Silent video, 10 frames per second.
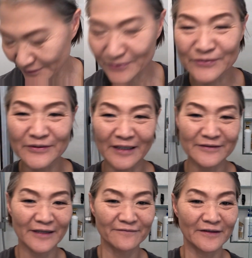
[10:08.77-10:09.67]
you do
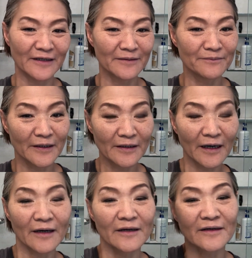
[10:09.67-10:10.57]
not have
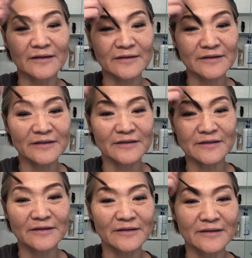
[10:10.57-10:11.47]
the
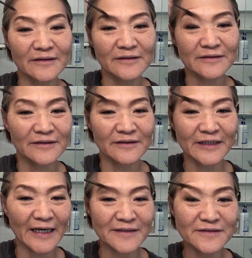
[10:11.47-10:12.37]

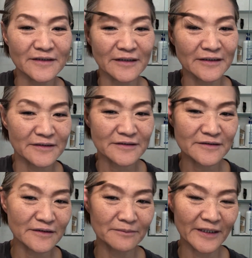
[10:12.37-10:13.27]
less
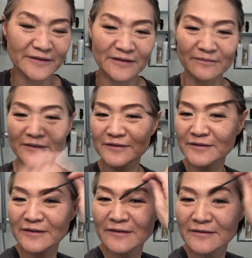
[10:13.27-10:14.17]
is the better, but
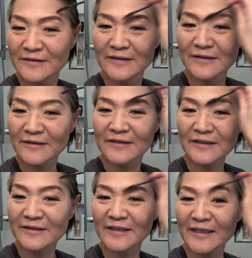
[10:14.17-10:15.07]

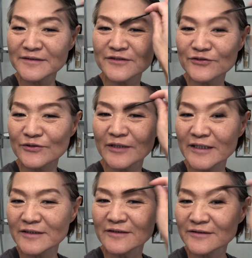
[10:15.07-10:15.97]
in that
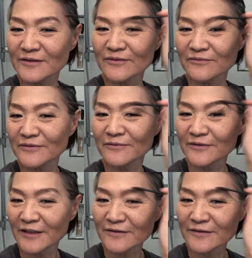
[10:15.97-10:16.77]
situation, no, we will